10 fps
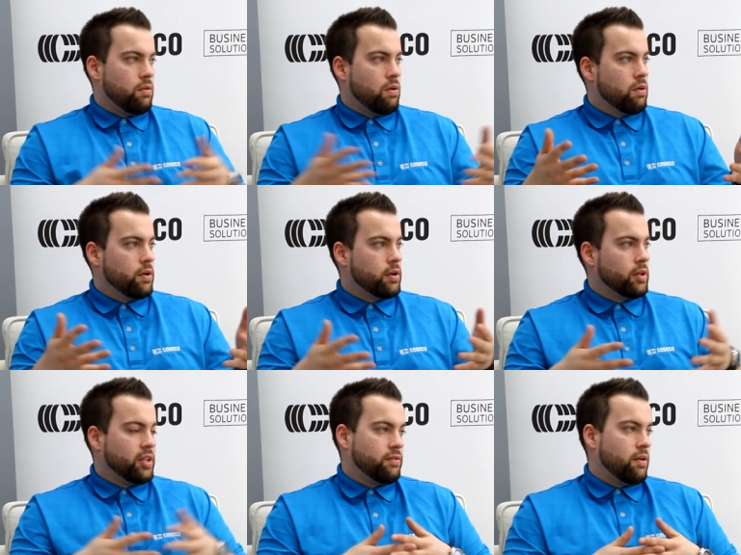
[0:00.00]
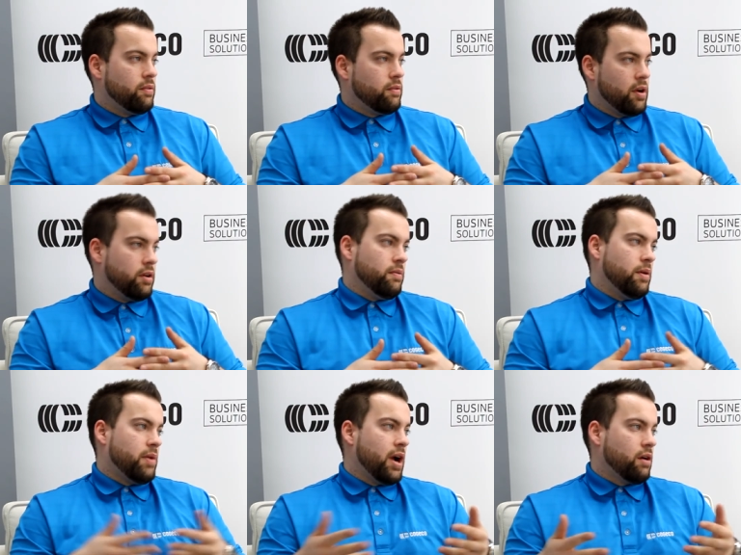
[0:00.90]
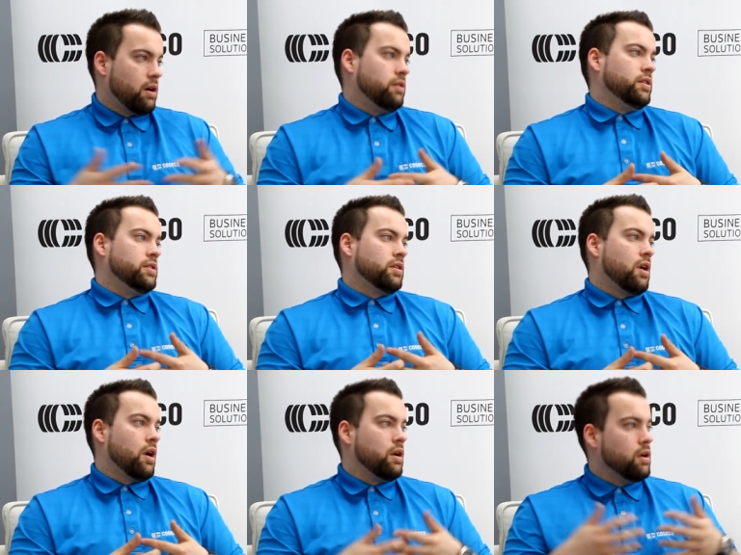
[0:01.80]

or you can lease phones, right? Do you want to buy a car, lease a car?